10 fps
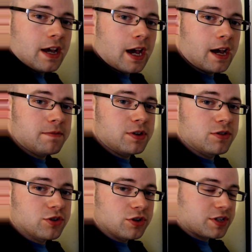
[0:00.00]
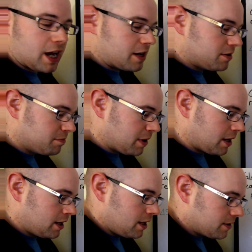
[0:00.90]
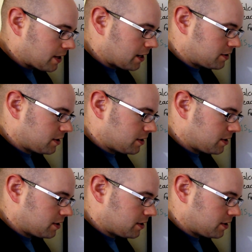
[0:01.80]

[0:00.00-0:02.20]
you should get a number that